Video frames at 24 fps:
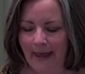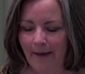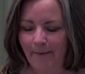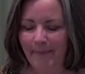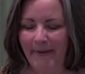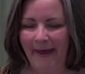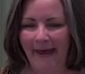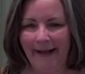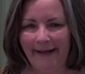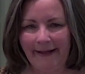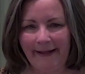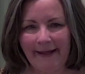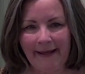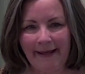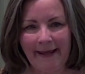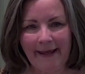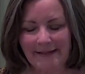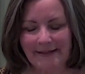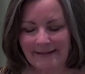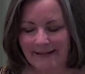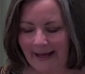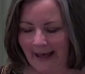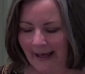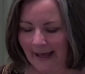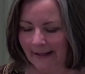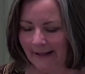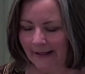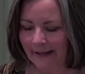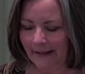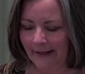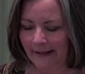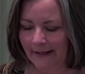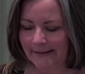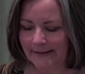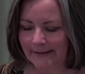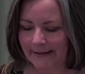Penny
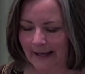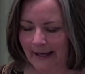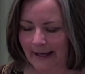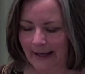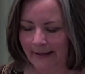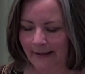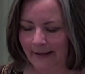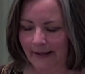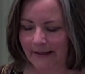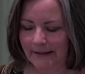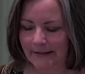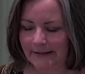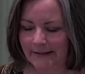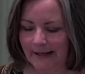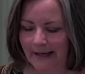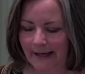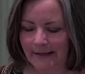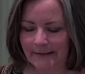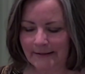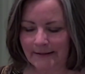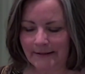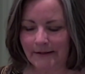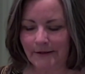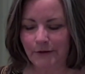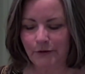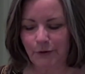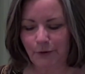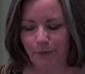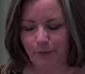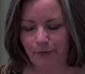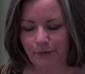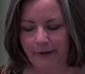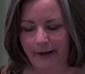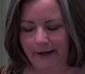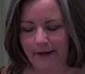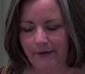antagonized Hannah, intending to
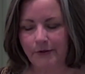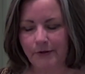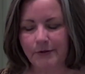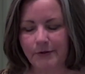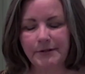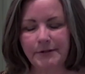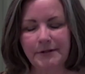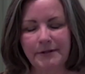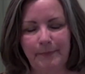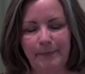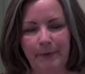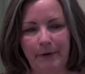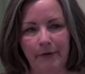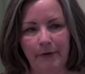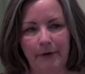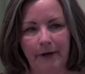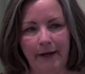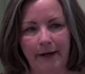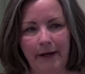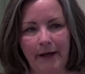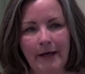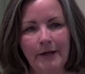break her spirit,